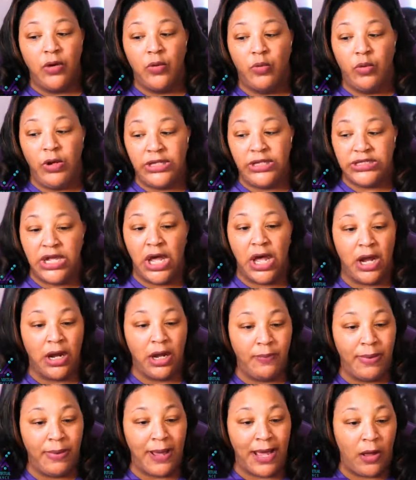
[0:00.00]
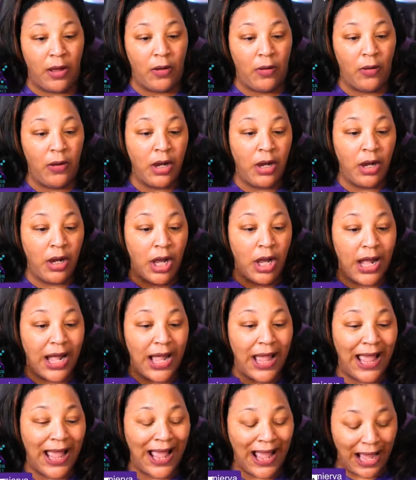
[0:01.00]
we talk about
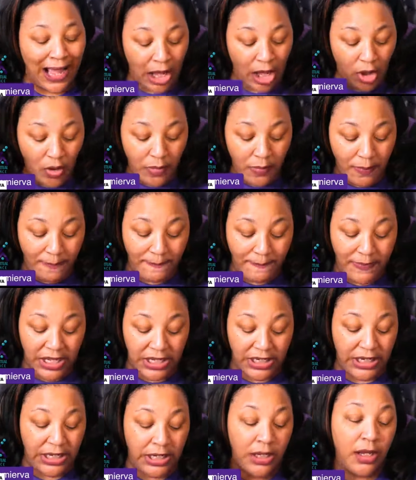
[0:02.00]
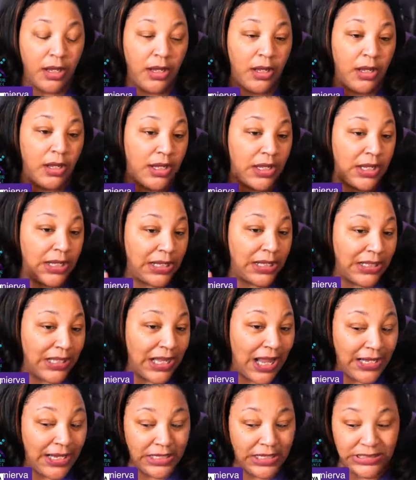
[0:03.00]
how many
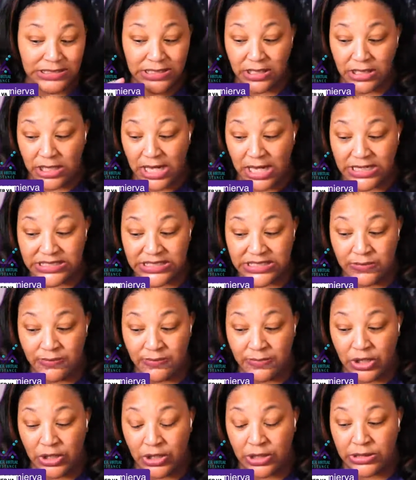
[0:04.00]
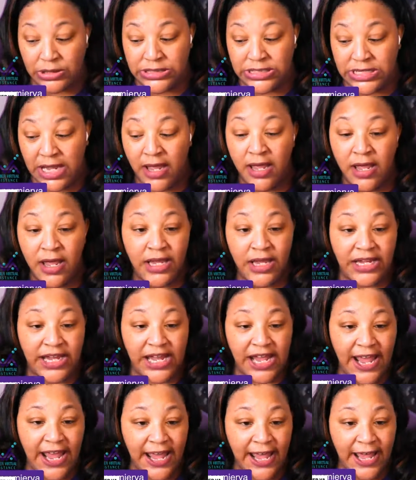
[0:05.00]
clients and customers
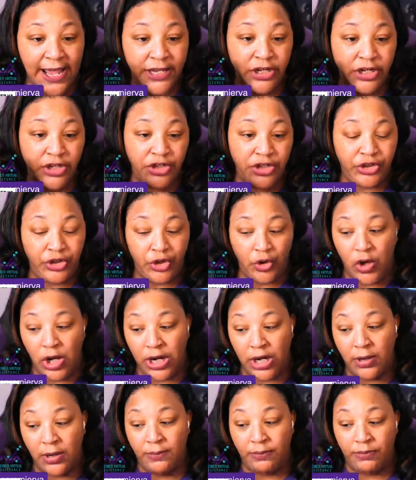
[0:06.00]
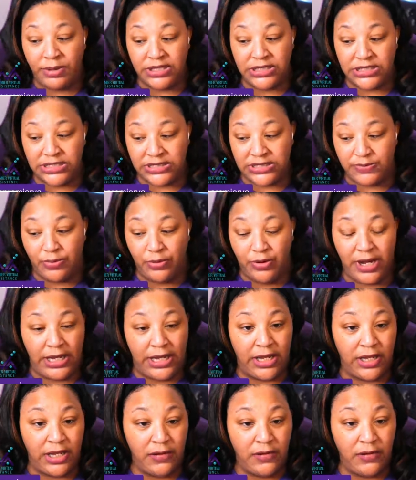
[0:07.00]
can your business bring
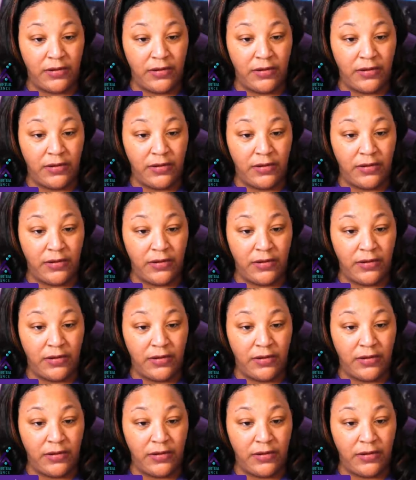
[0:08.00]
in